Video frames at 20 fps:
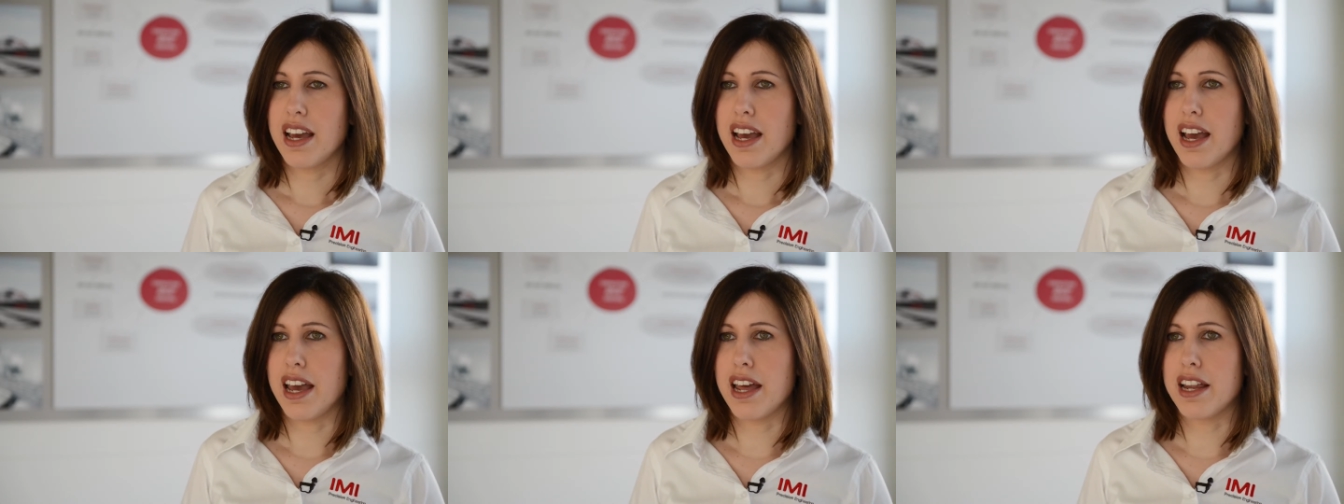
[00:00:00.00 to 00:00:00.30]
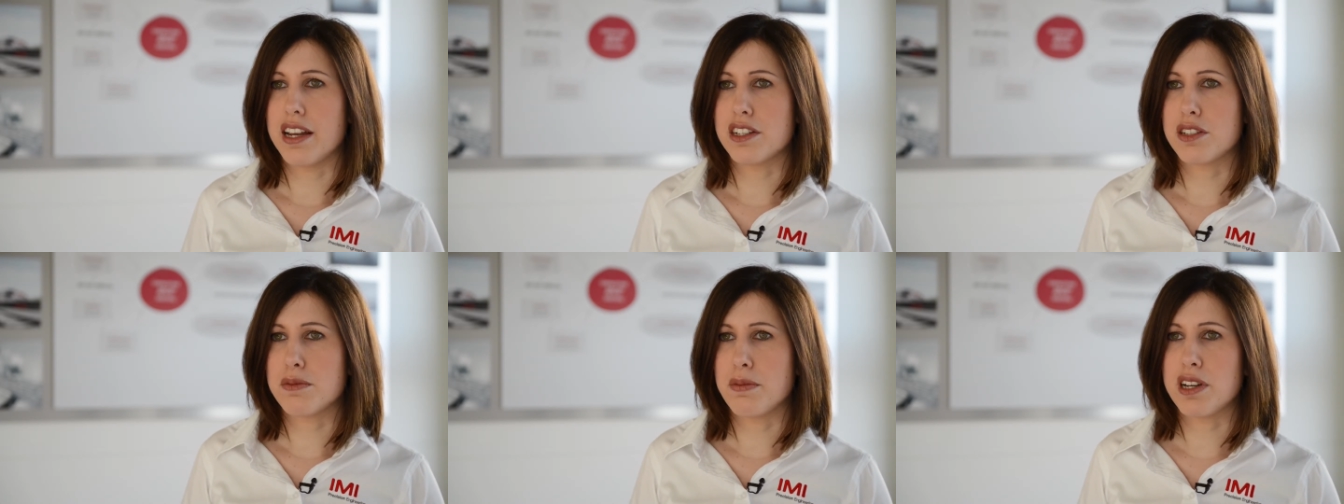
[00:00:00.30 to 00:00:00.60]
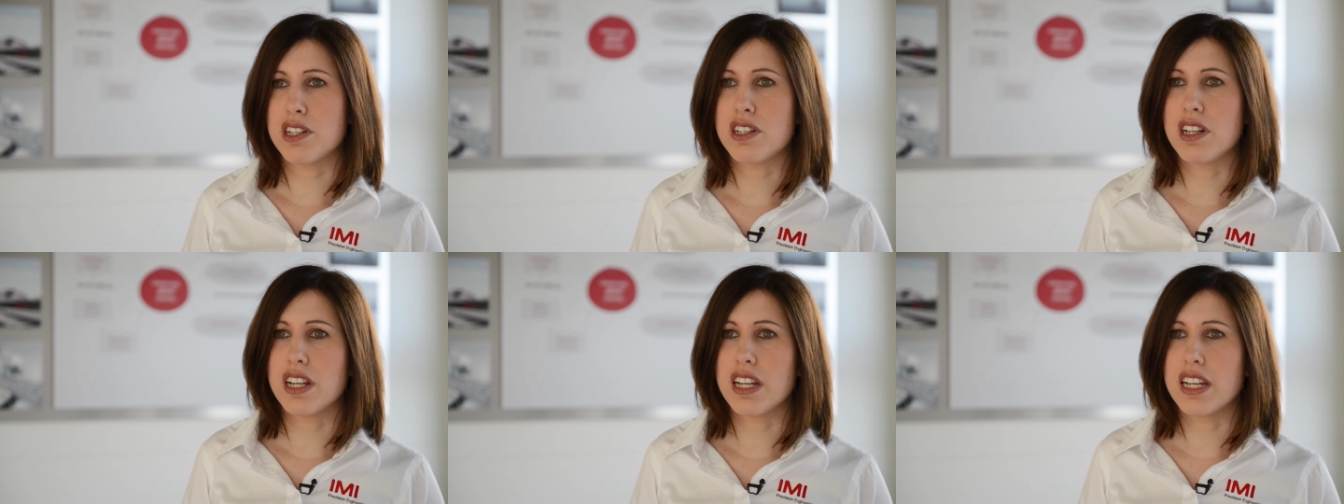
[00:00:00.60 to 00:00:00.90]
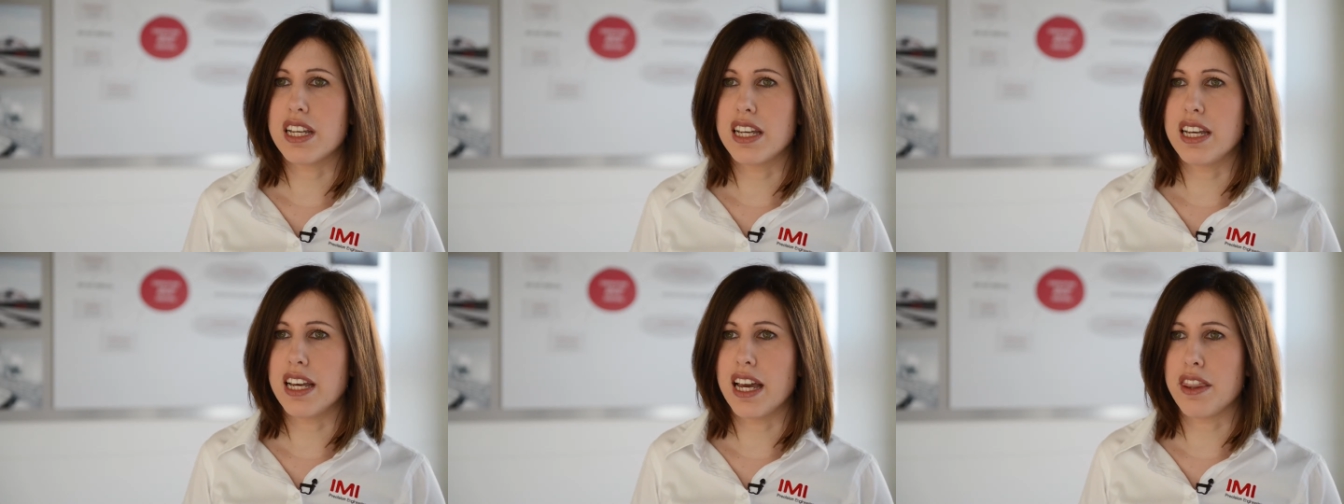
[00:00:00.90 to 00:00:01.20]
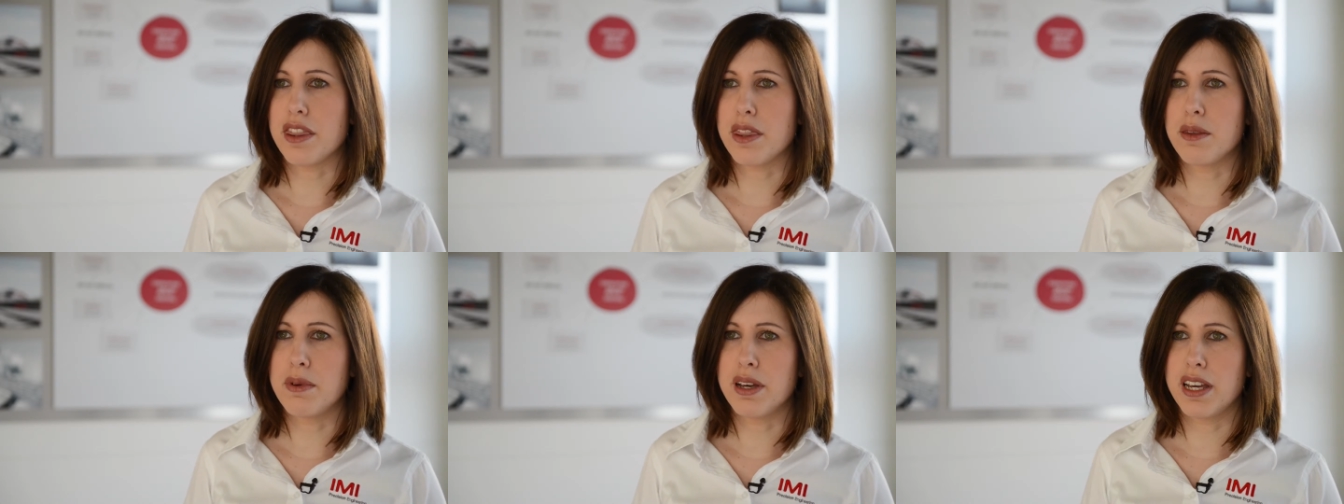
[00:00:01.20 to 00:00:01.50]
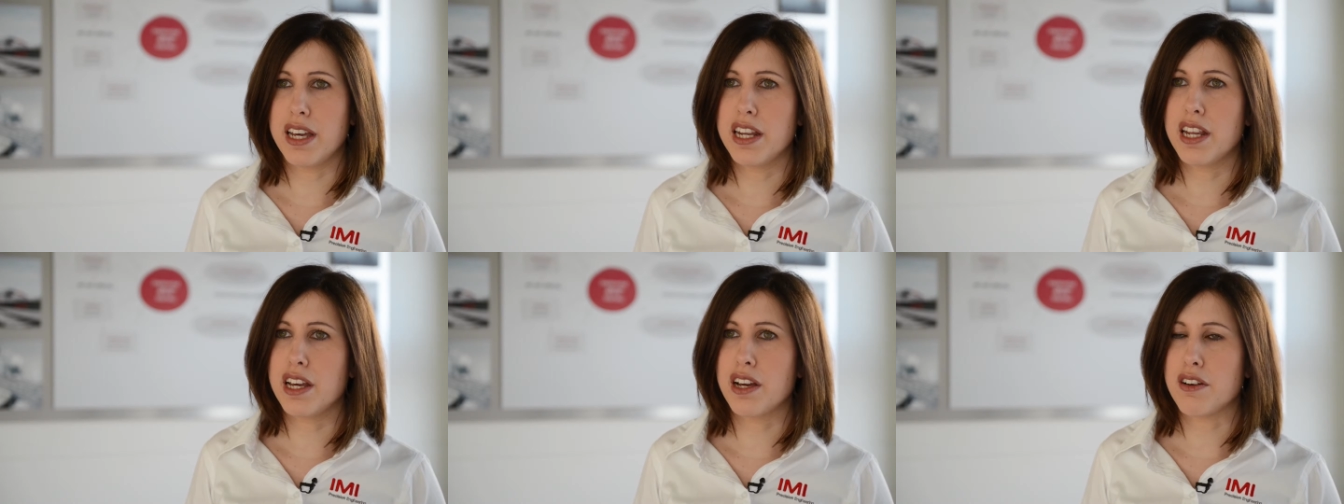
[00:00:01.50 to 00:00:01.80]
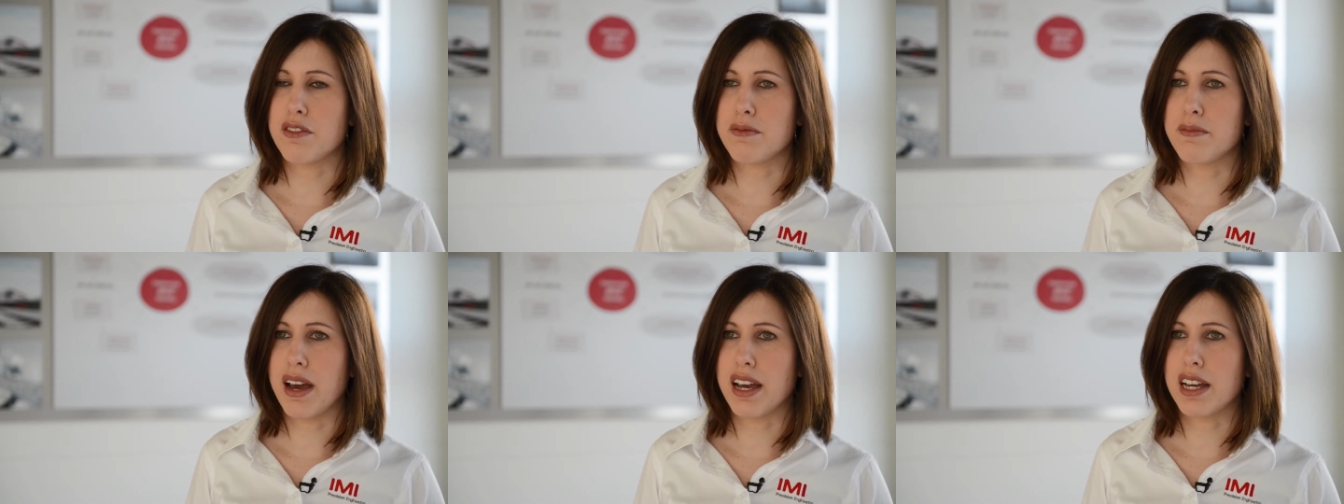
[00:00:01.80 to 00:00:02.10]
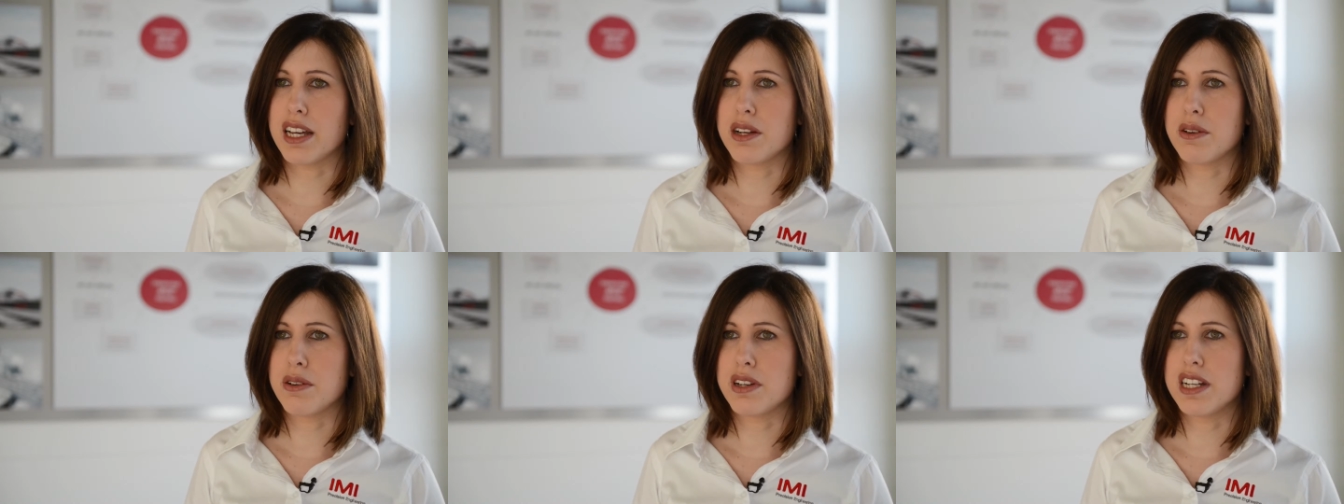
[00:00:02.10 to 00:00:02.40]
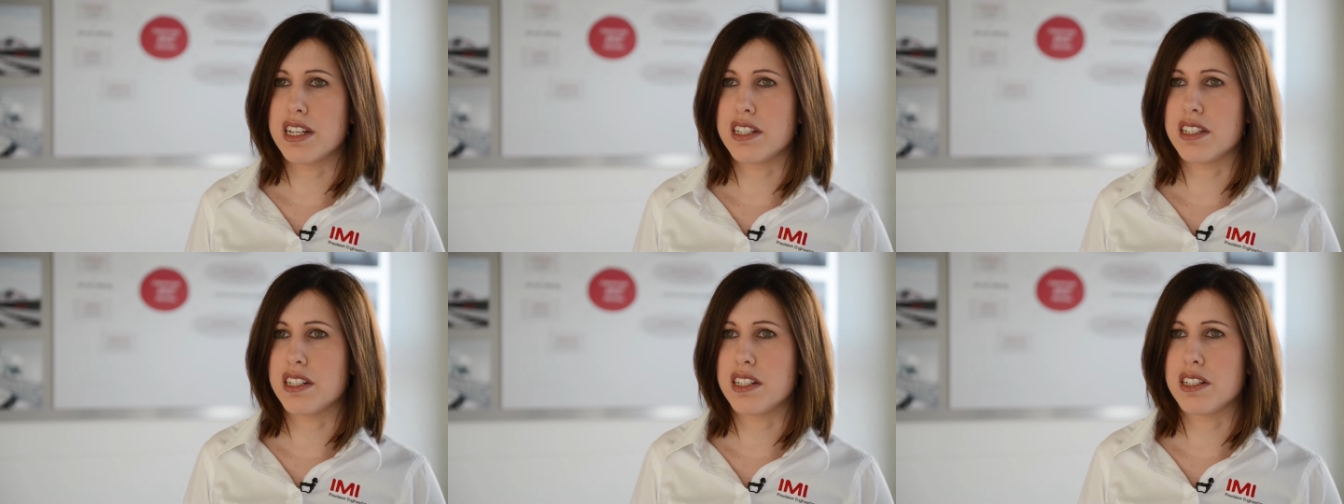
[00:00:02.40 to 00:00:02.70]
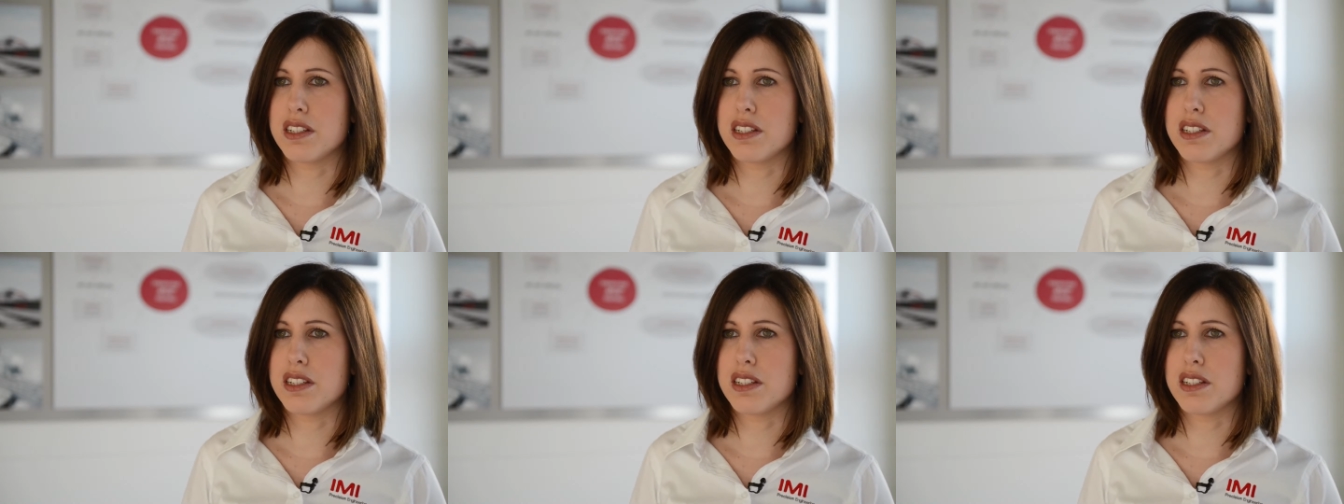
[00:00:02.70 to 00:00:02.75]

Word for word: and especially at the beginning of my career that